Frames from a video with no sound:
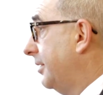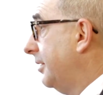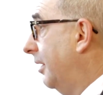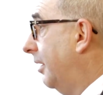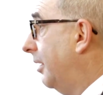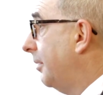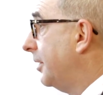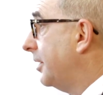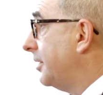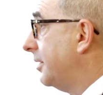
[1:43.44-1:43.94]
the
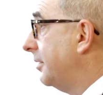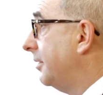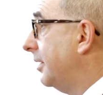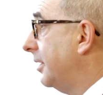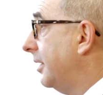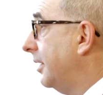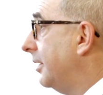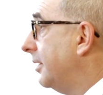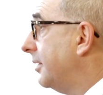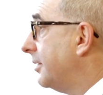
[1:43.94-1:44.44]

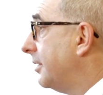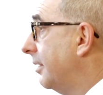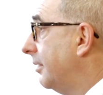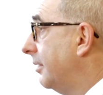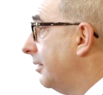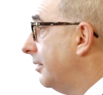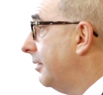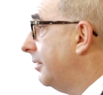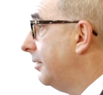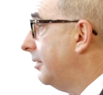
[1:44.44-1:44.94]
opportunity.
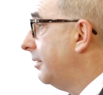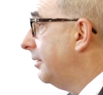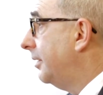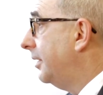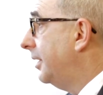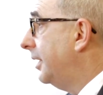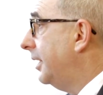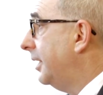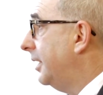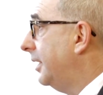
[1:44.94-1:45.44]
So
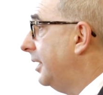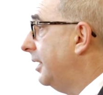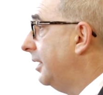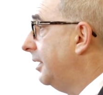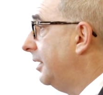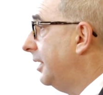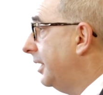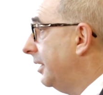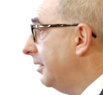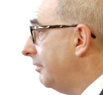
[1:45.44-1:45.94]

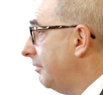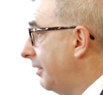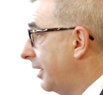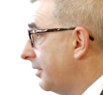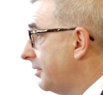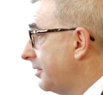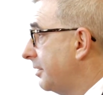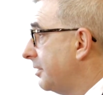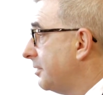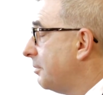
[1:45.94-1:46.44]
the
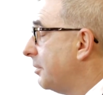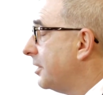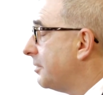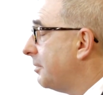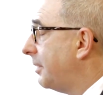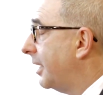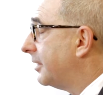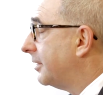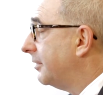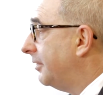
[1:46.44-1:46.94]
investor's
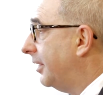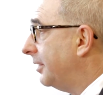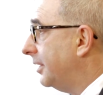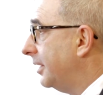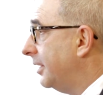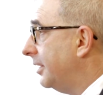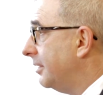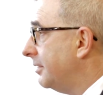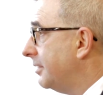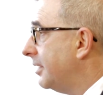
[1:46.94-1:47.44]
perspective on
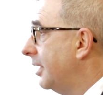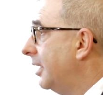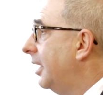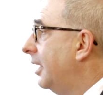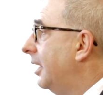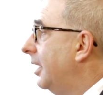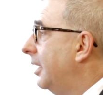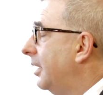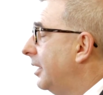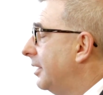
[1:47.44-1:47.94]
these
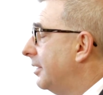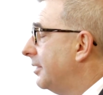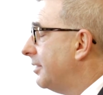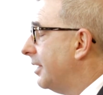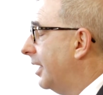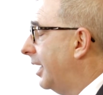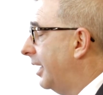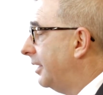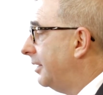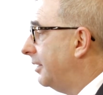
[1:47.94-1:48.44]
is
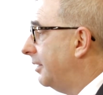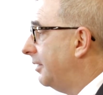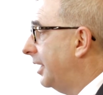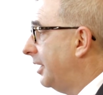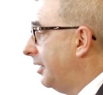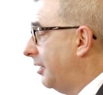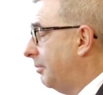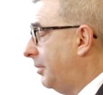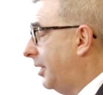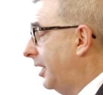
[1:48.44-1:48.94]
that they
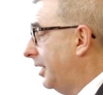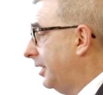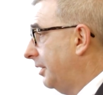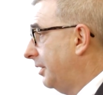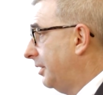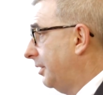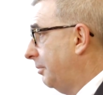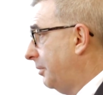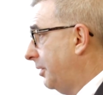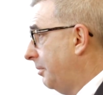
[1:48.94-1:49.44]
are buying
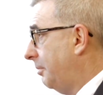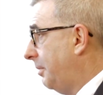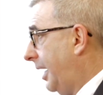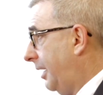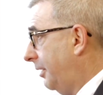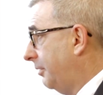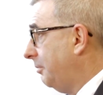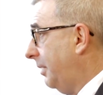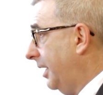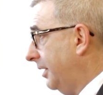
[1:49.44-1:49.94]
on a per
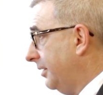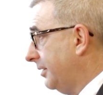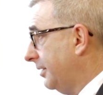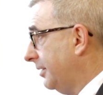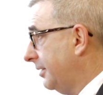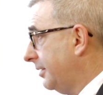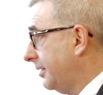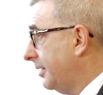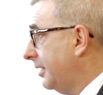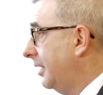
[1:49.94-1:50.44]
pound
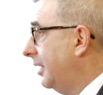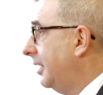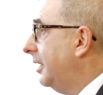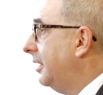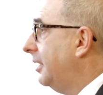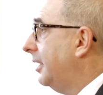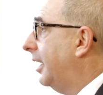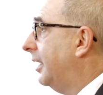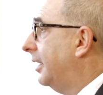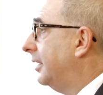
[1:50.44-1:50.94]
basis,
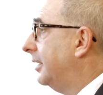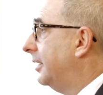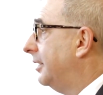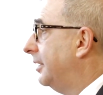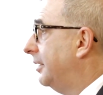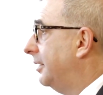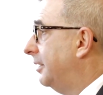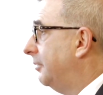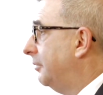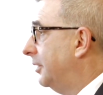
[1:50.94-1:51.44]

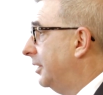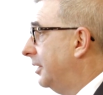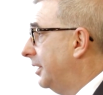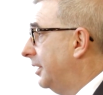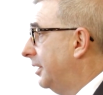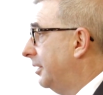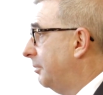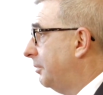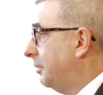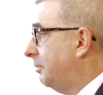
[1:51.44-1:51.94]

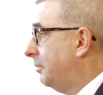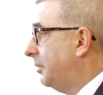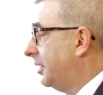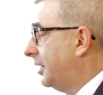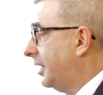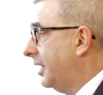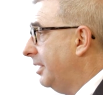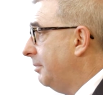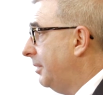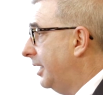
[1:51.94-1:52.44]
really per
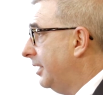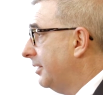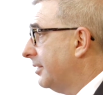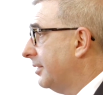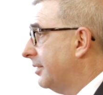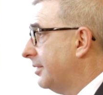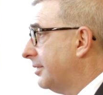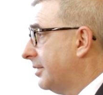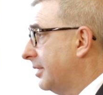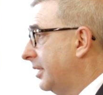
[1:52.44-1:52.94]
key
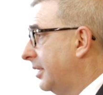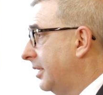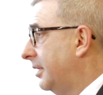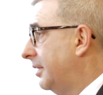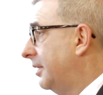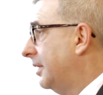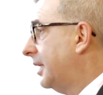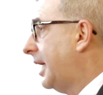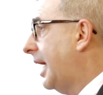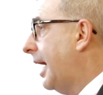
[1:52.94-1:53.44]
basis.
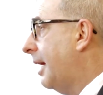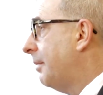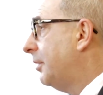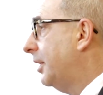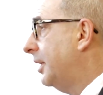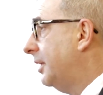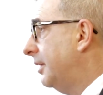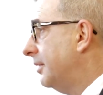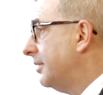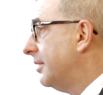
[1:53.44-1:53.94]
The cap
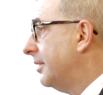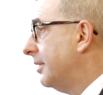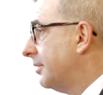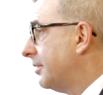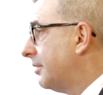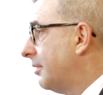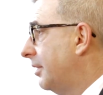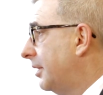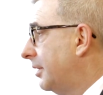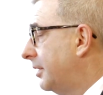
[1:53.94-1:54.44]
rate isn't
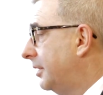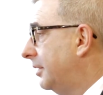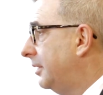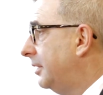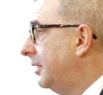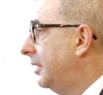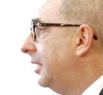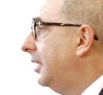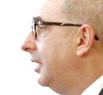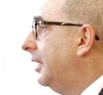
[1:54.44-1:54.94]
as critical,
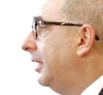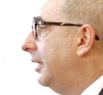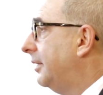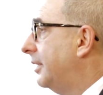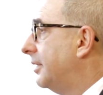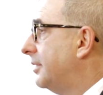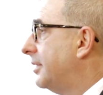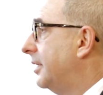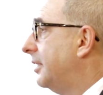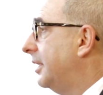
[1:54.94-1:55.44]
and
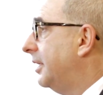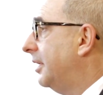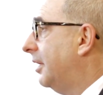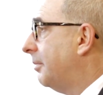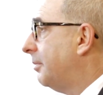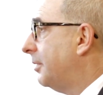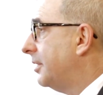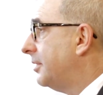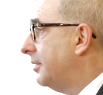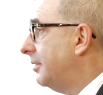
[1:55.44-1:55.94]
they see the
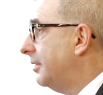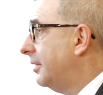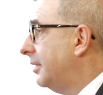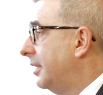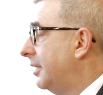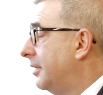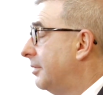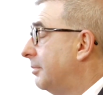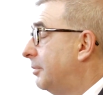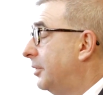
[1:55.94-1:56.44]

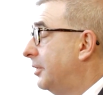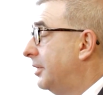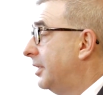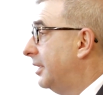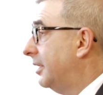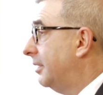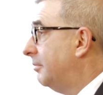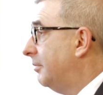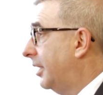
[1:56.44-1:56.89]
opportunity to putting in